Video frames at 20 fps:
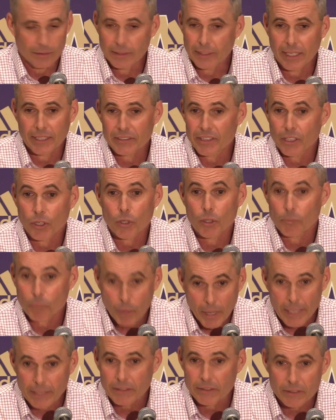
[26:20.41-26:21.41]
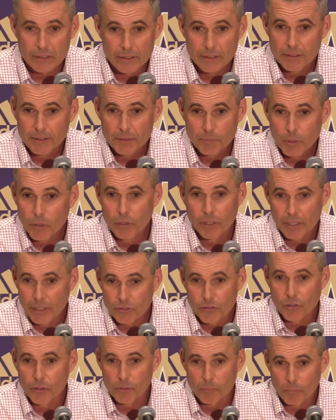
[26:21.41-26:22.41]
guys get hurt in practice. Puka
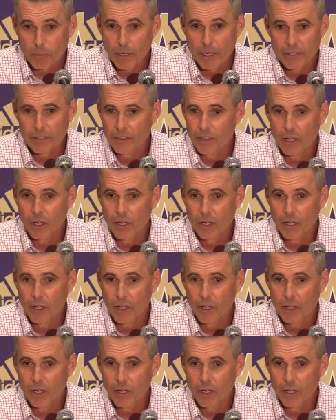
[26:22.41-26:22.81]
gets hurt in practice.